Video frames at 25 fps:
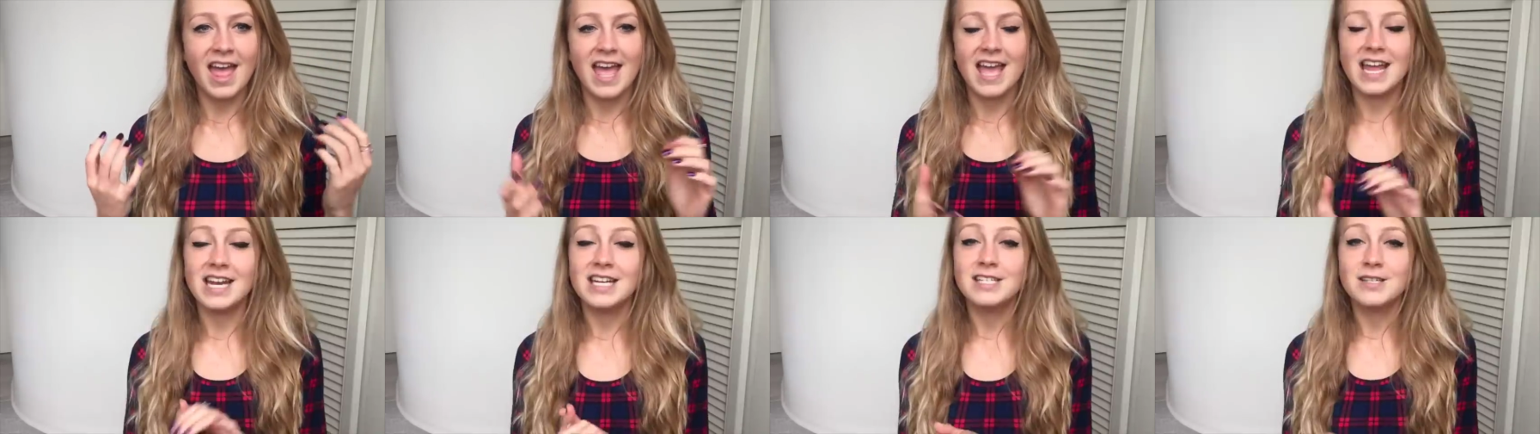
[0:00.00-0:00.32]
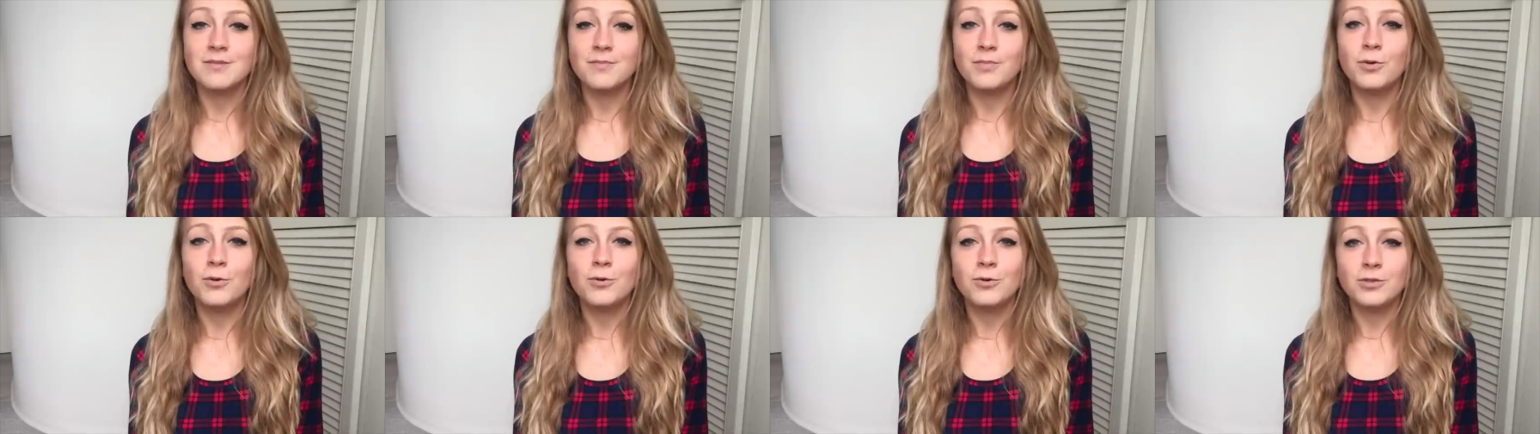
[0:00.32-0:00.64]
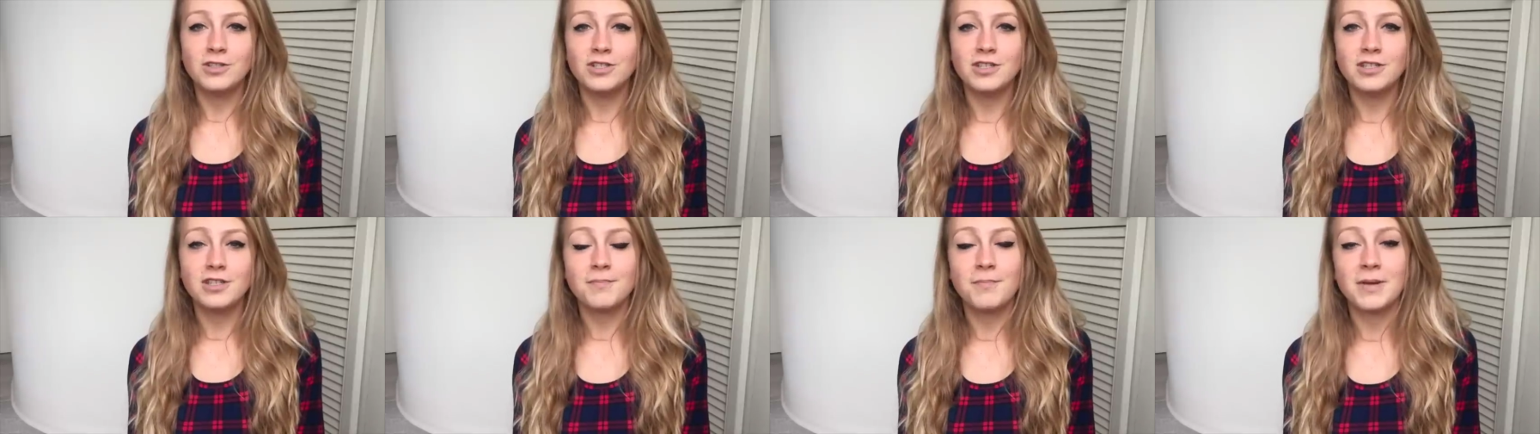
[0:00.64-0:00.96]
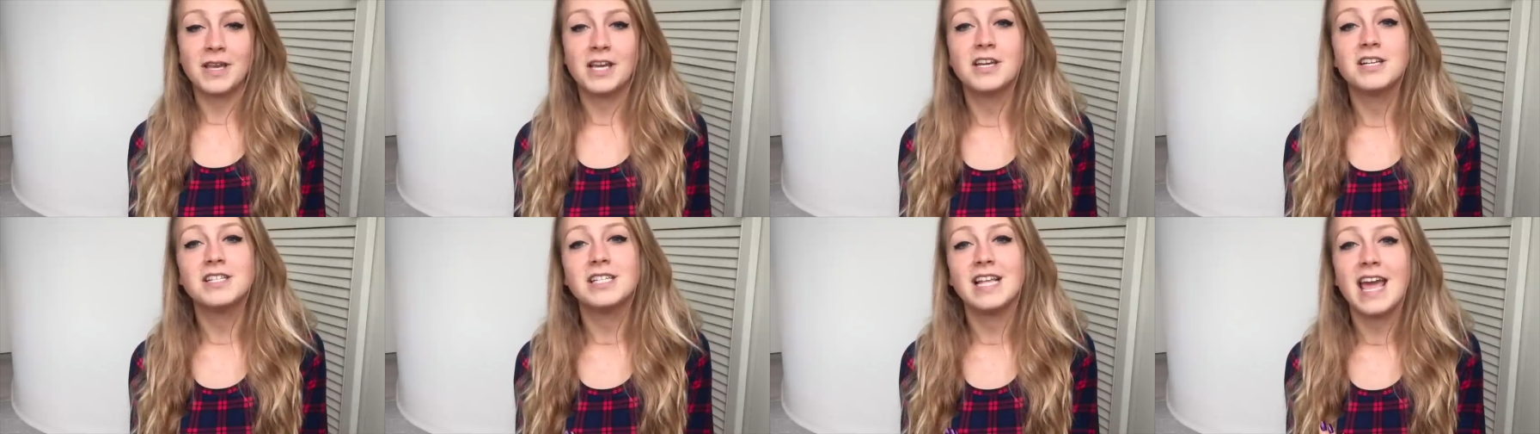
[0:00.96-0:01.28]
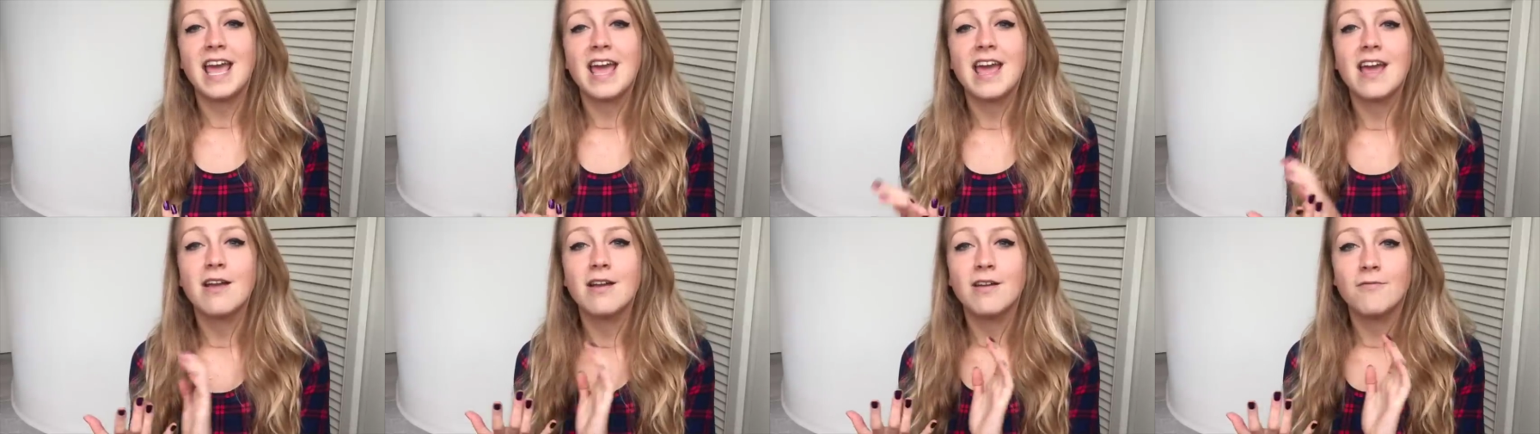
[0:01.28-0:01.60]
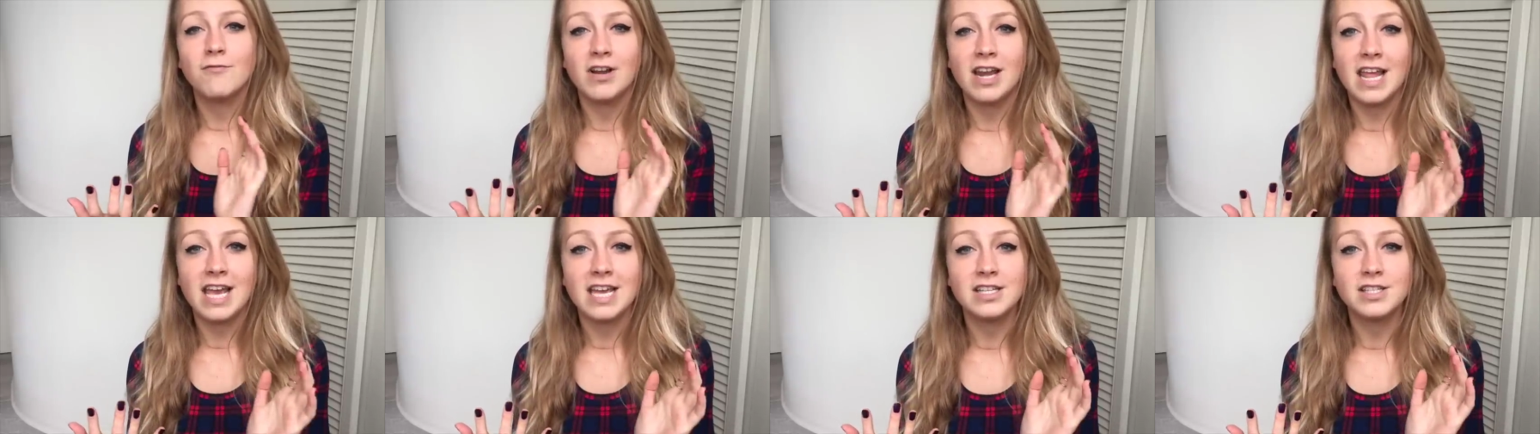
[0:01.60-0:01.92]
It is important because it
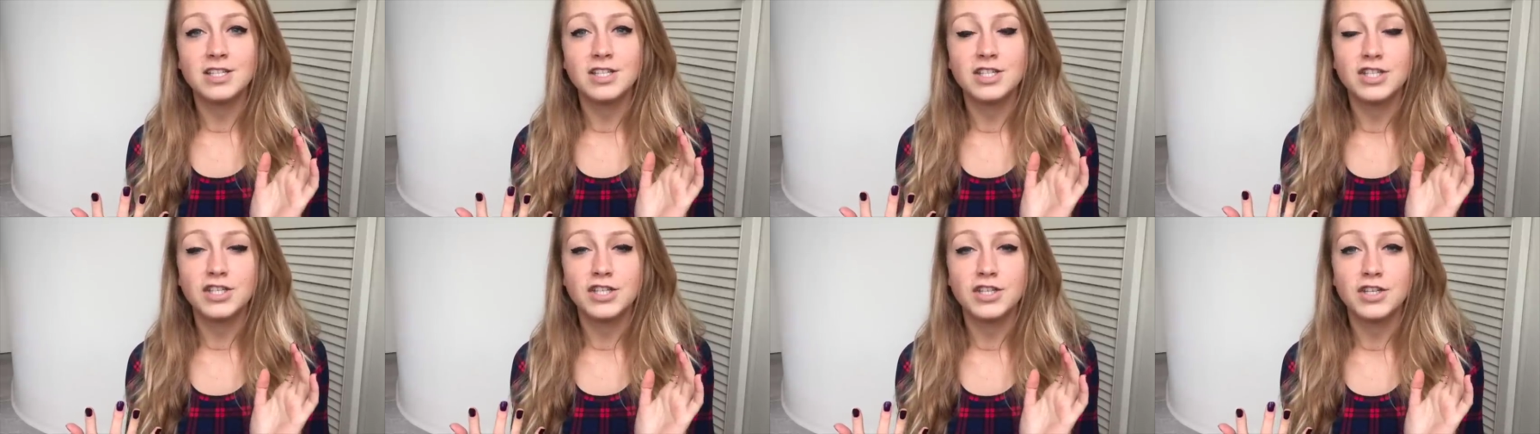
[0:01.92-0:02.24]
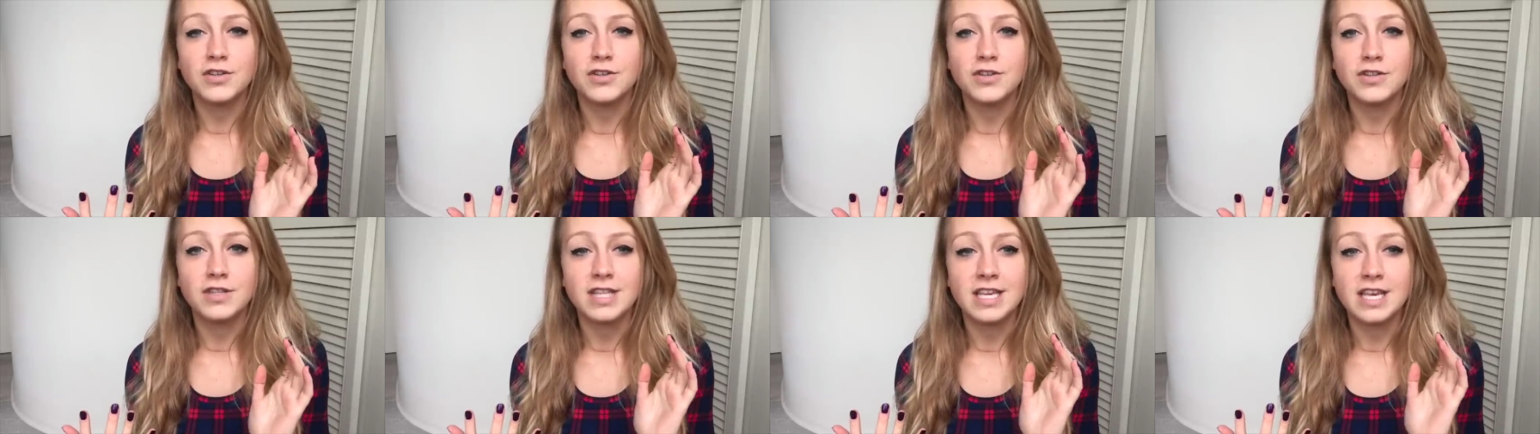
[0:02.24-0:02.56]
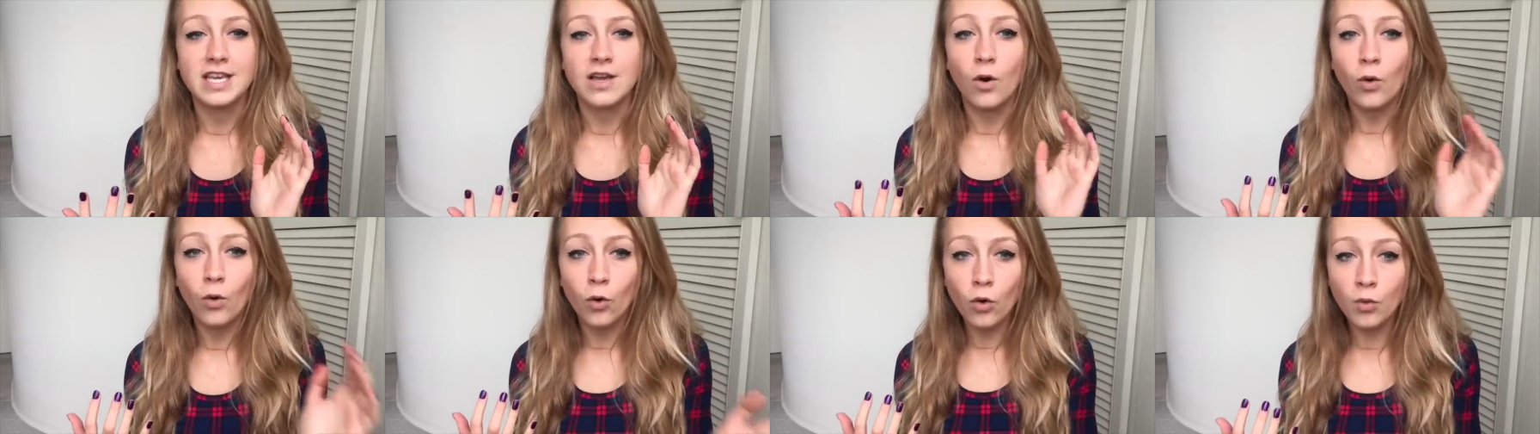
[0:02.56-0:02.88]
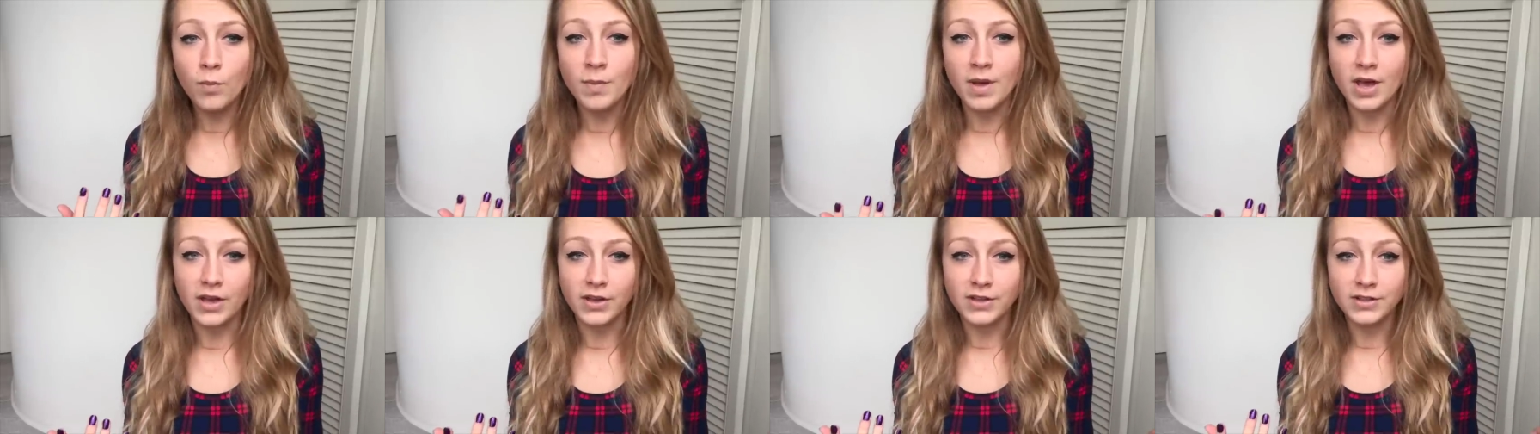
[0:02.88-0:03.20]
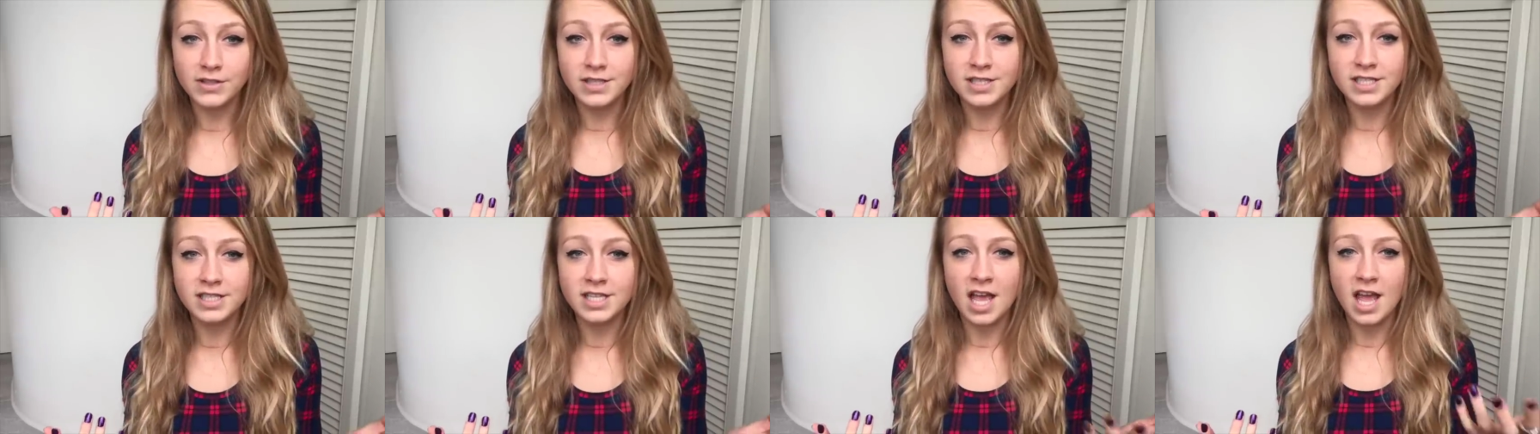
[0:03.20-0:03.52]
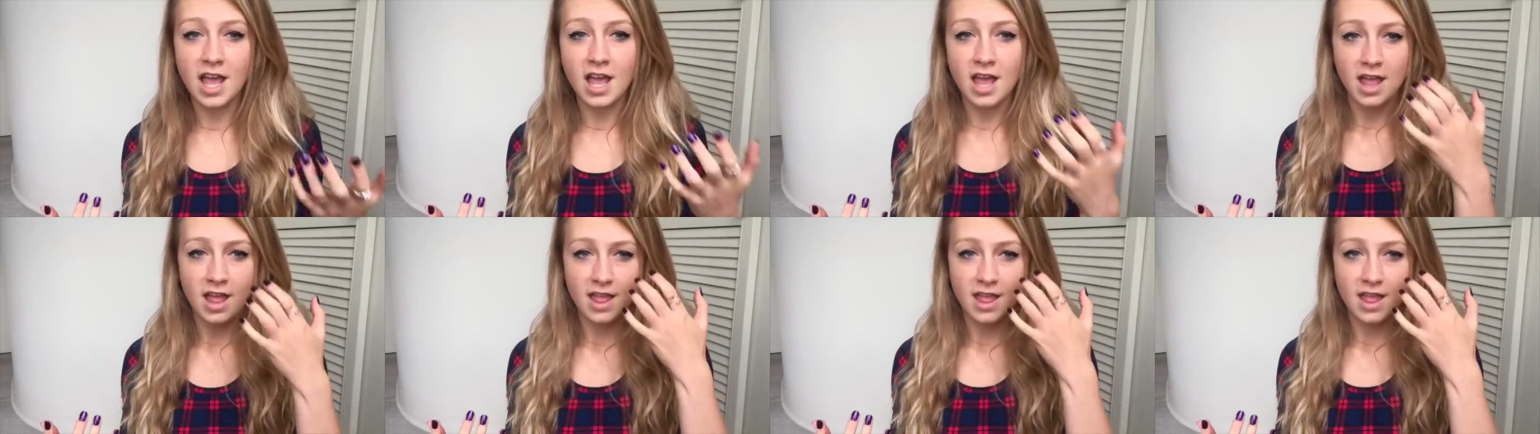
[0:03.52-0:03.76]
relates to the hormones